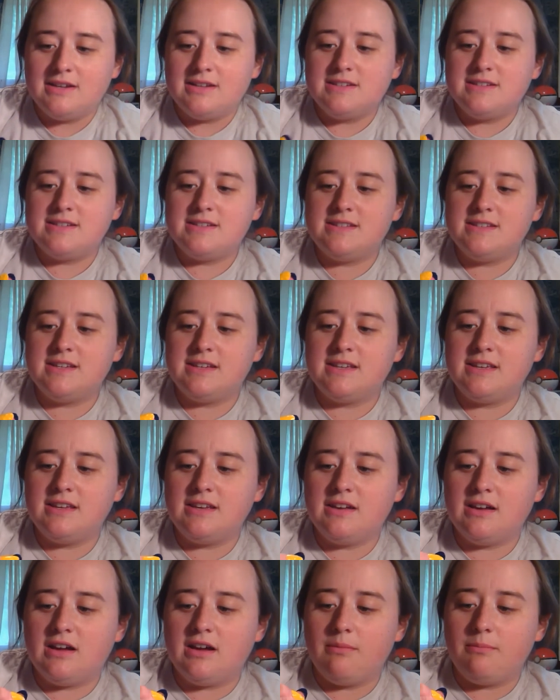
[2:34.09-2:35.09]

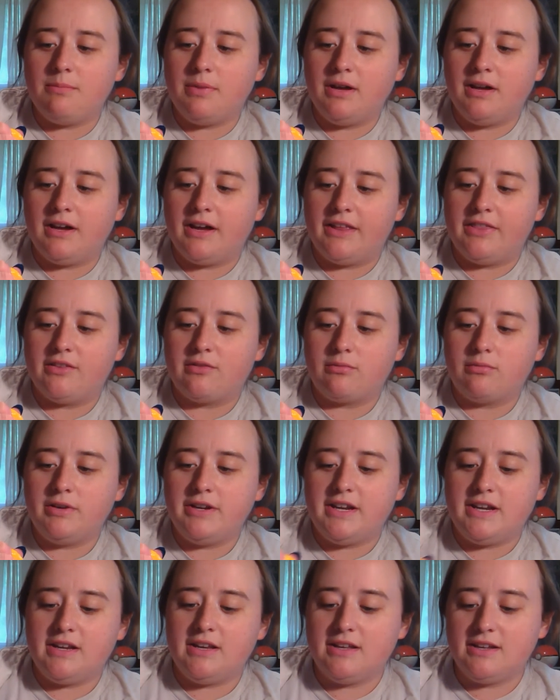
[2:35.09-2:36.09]
sticking up behind the
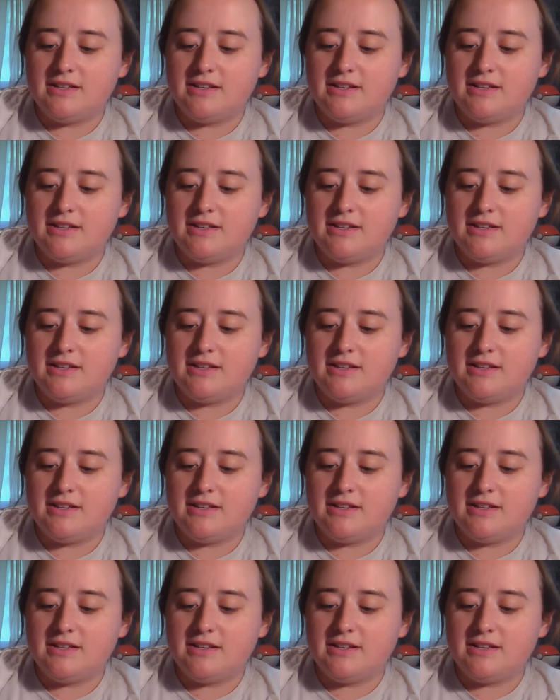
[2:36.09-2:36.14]
reed.